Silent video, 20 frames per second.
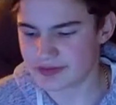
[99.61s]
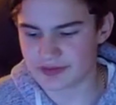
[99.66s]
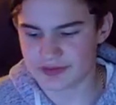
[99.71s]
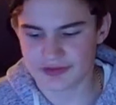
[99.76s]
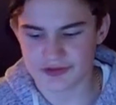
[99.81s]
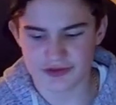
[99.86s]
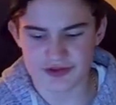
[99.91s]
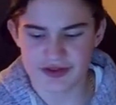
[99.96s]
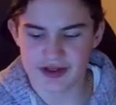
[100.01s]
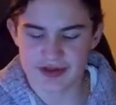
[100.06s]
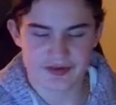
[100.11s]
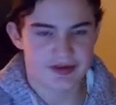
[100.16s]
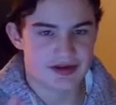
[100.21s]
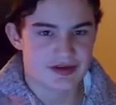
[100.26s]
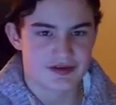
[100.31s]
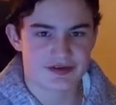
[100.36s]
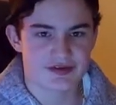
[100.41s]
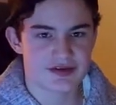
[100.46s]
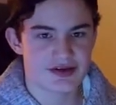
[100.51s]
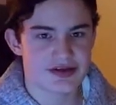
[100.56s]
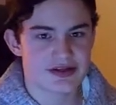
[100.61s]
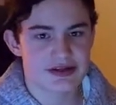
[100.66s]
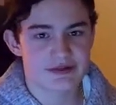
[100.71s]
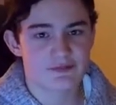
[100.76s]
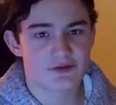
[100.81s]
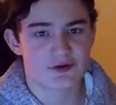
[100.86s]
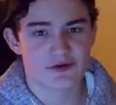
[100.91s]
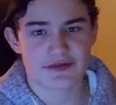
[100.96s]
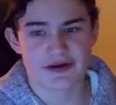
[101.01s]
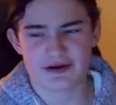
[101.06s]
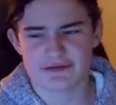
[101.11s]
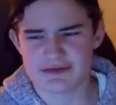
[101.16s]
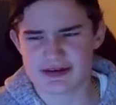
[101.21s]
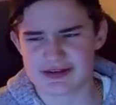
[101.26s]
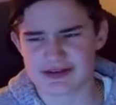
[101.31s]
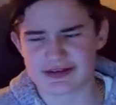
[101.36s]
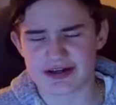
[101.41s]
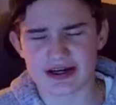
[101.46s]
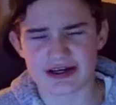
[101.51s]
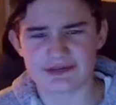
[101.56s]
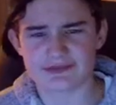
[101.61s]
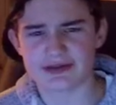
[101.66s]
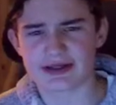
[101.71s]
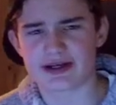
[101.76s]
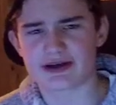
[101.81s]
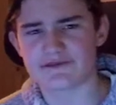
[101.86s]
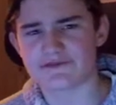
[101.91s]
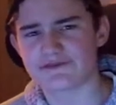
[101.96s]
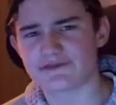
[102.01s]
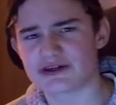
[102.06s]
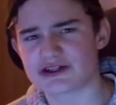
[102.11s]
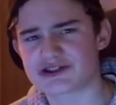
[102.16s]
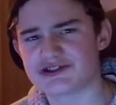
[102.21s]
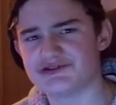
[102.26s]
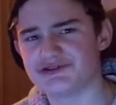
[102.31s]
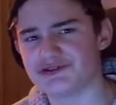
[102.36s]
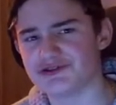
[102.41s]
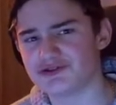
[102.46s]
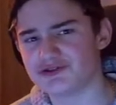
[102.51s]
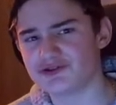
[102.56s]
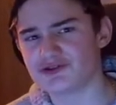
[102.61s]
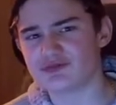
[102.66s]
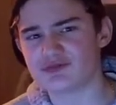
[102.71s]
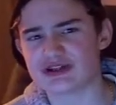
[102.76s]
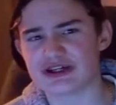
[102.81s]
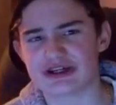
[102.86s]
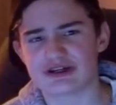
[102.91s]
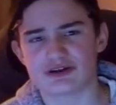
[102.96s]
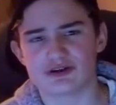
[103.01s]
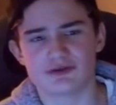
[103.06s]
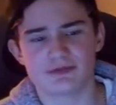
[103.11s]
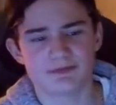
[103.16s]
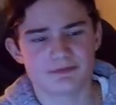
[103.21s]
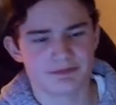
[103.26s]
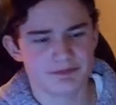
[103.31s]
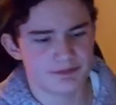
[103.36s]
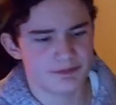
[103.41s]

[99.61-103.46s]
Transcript: so you guys can't see it anymore. That way it's kind of like a fresh new YouTube channel,